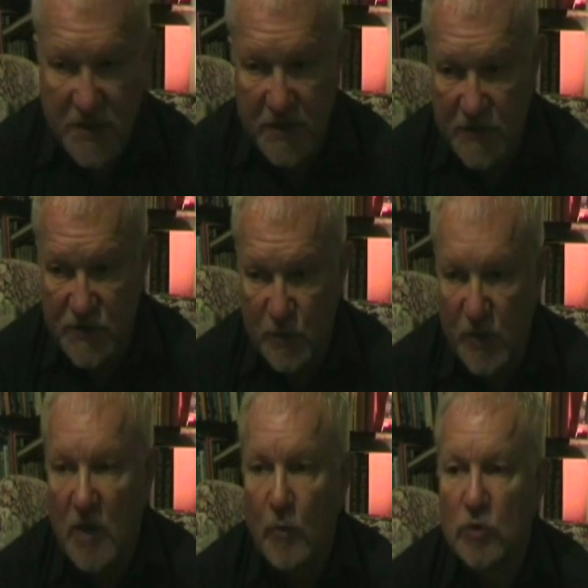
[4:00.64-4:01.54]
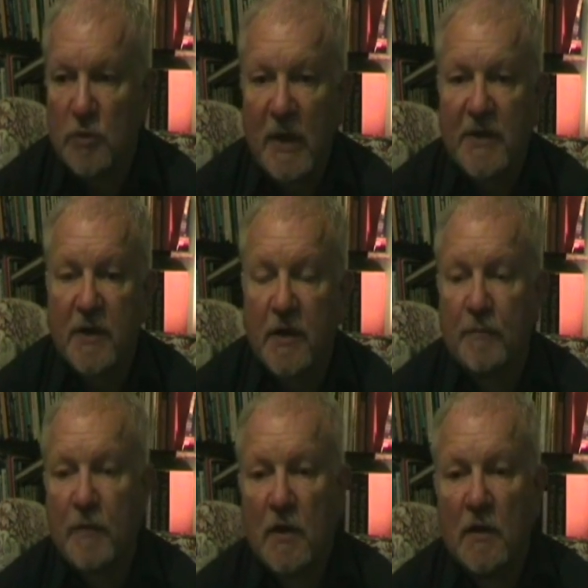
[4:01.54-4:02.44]
skills to become automatic.
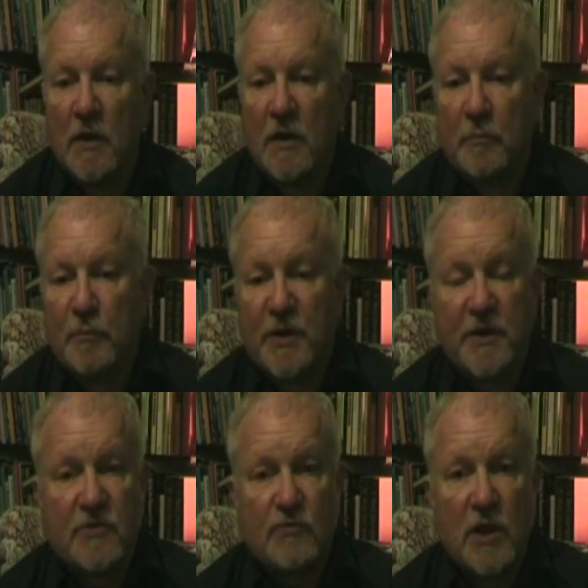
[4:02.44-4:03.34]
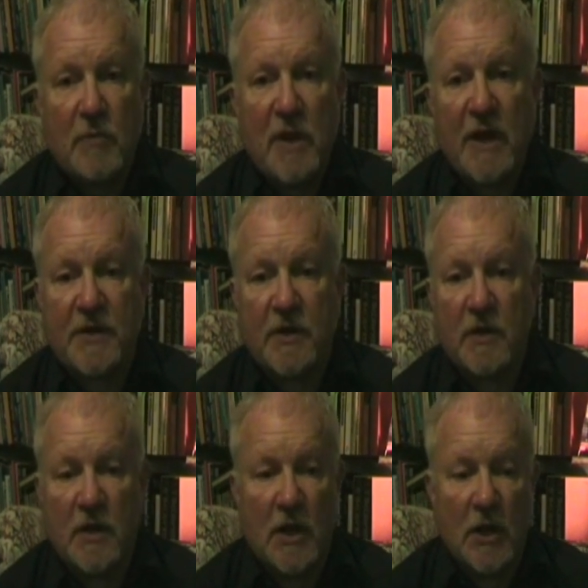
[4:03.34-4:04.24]
But it doesn't really matter
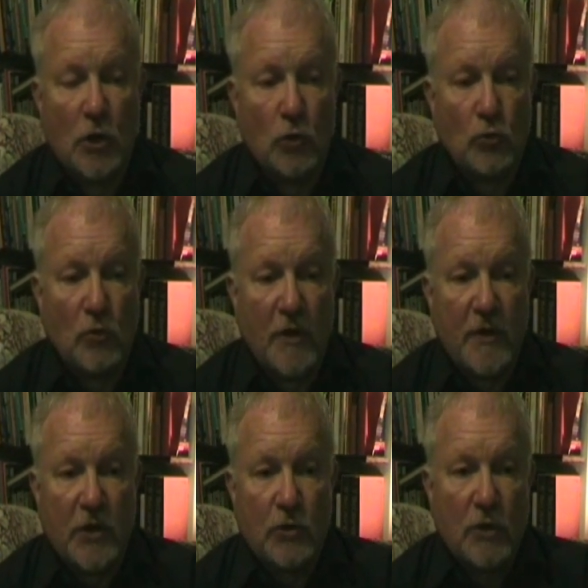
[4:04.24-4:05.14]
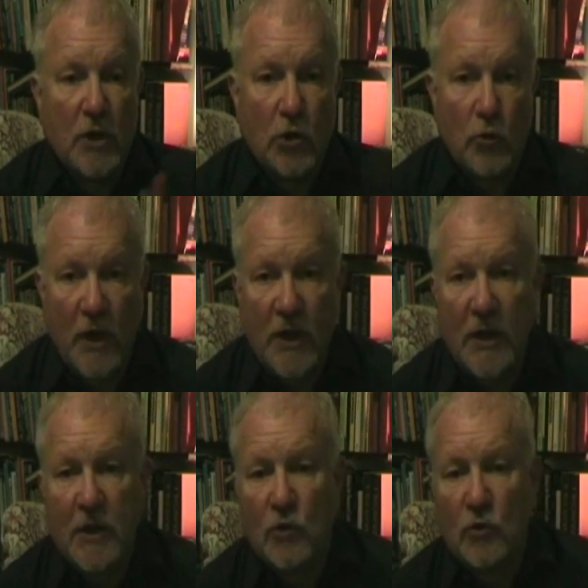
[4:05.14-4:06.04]
whether you learn
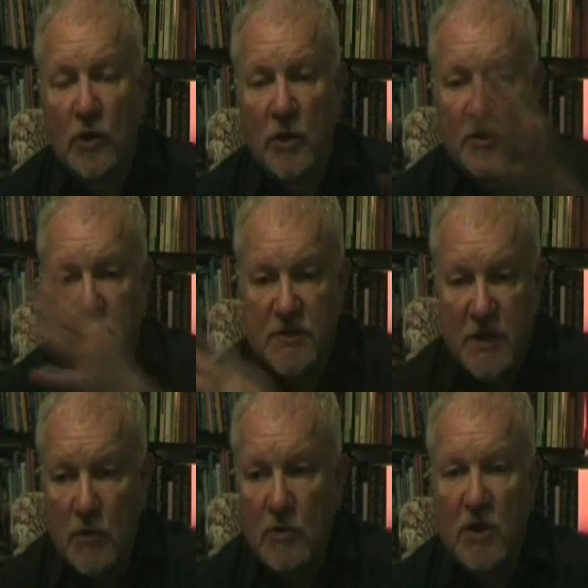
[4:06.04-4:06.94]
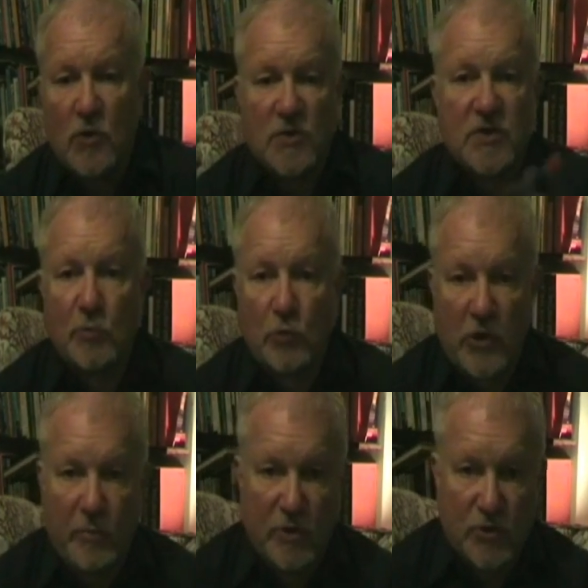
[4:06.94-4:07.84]
quickly or learn slowly or
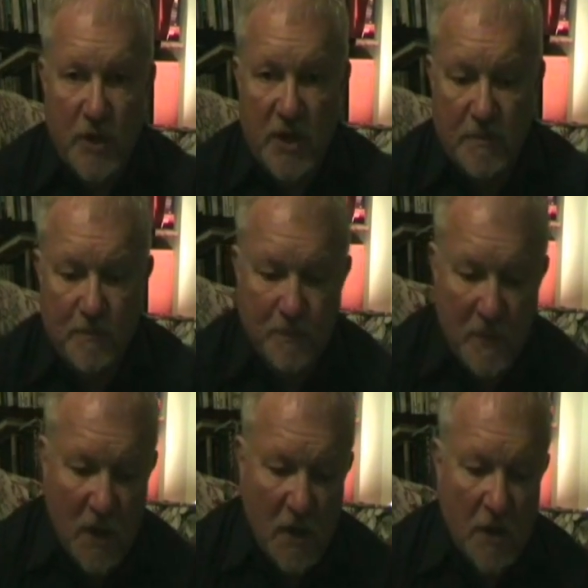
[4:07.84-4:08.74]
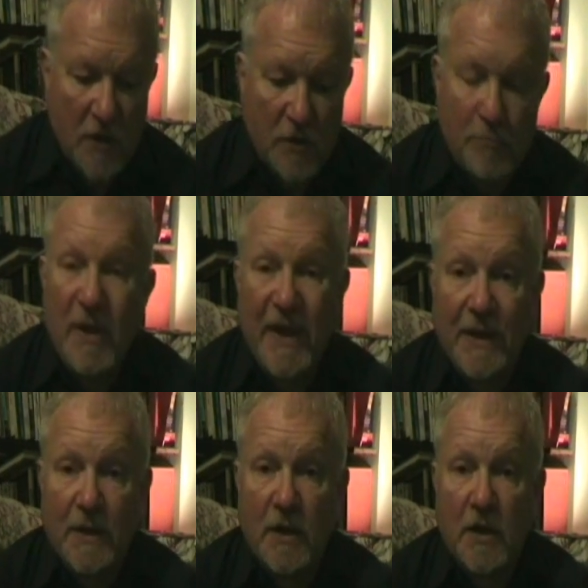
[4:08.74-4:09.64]
somewhere in between. The
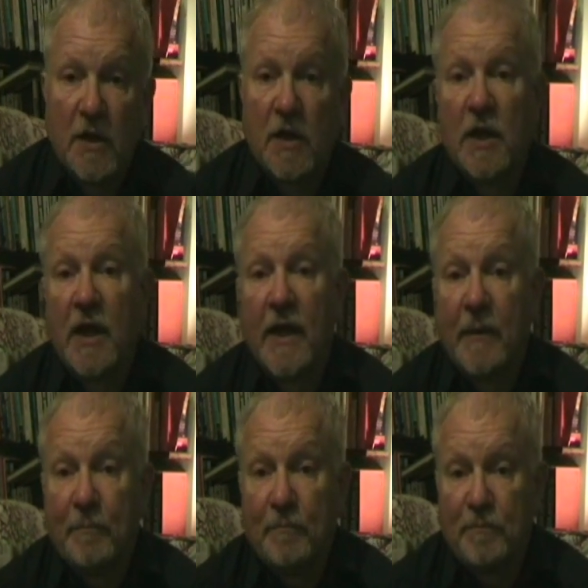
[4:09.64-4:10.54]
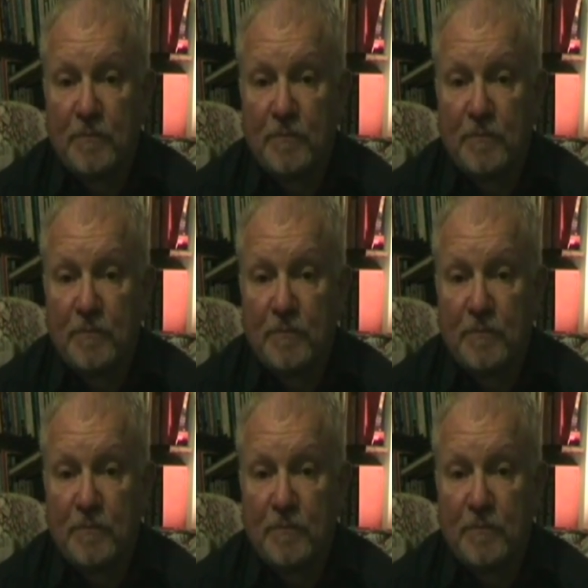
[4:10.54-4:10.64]
main aim,